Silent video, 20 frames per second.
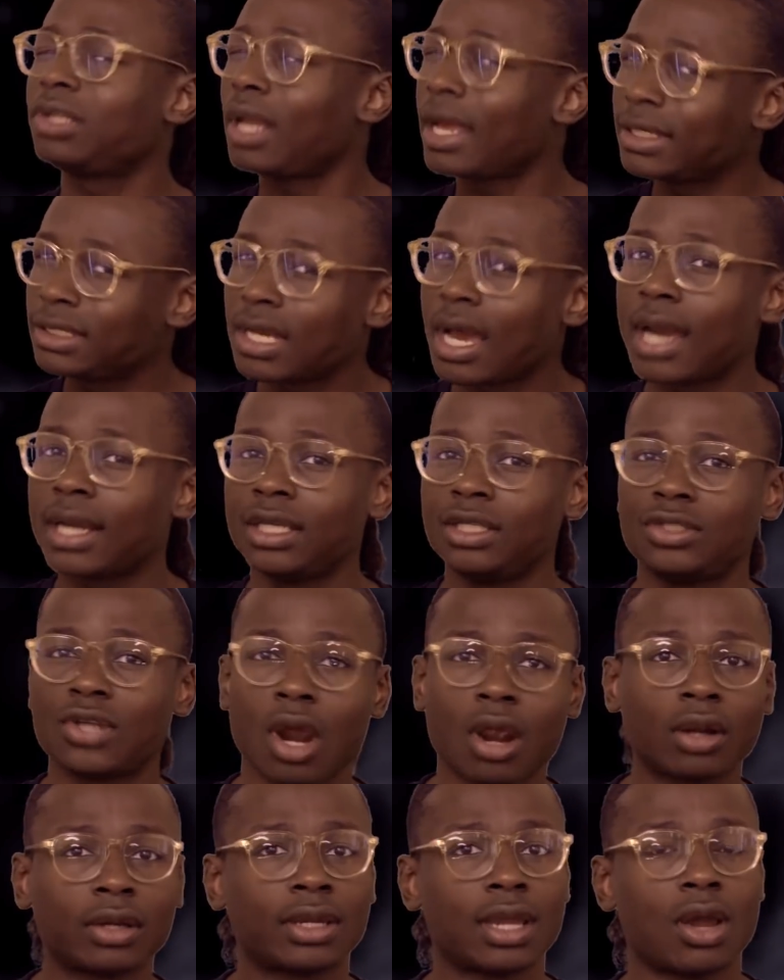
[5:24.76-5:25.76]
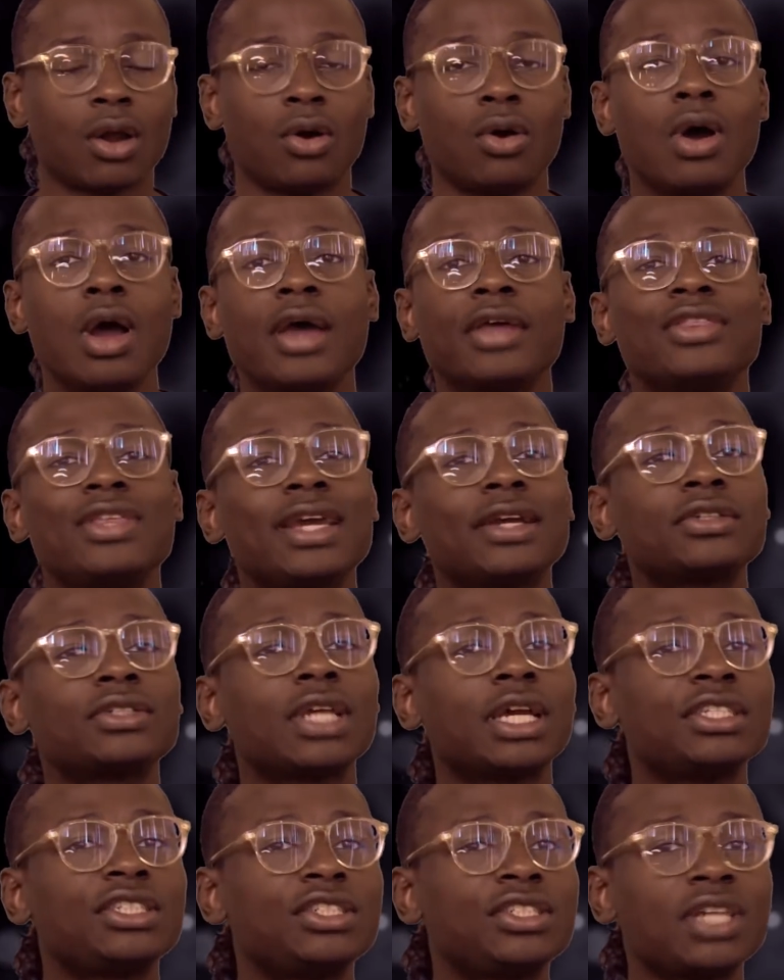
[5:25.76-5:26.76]
like Donnie Darko, there's
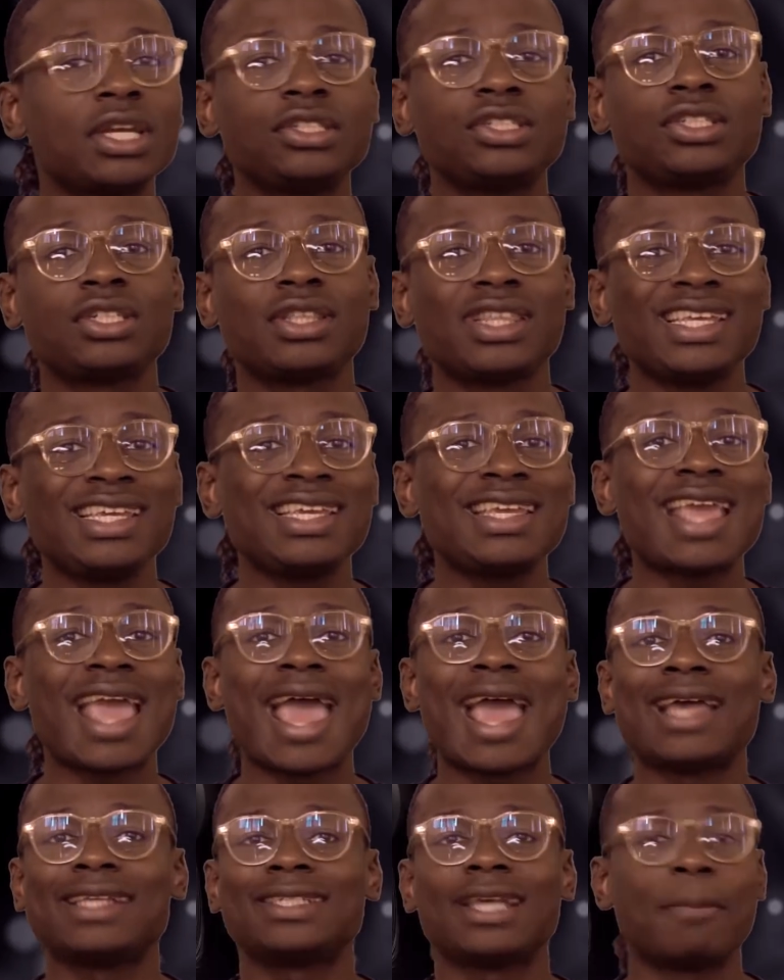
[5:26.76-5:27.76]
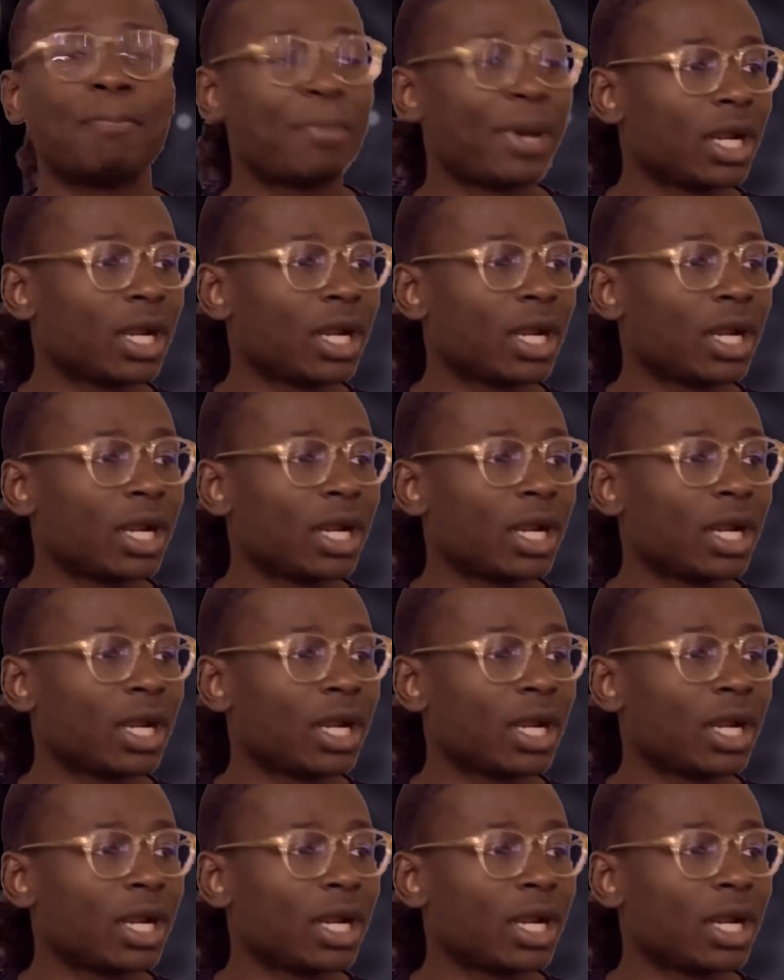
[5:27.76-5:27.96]
a such thing as a